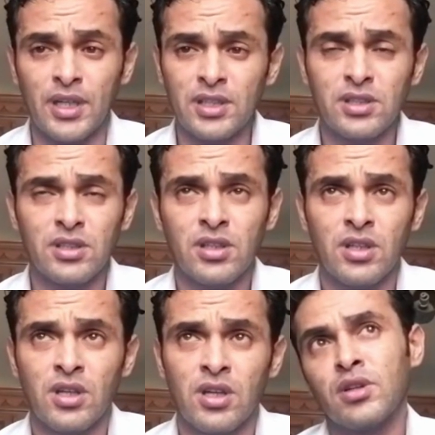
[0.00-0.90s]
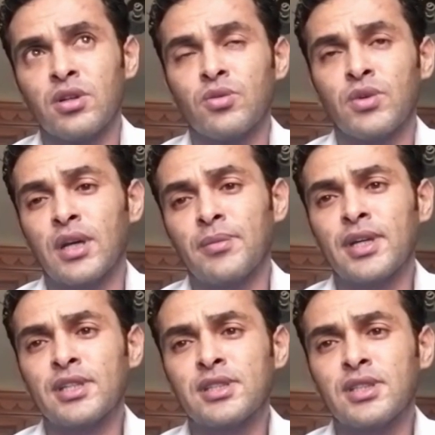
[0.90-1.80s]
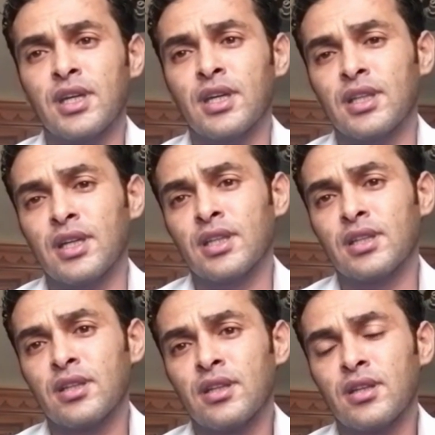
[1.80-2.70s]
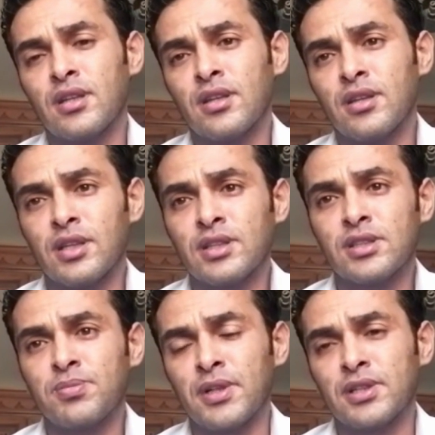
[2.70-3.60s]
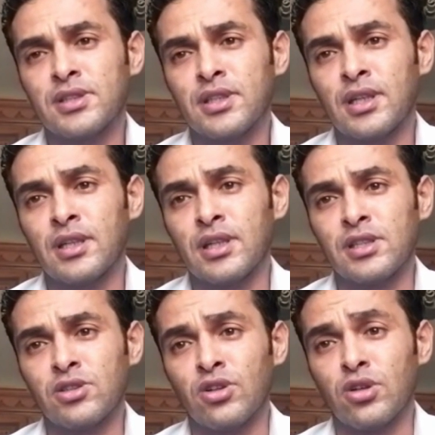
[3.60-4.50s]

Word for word: Hamas. When Hamas saying that this Palestinian is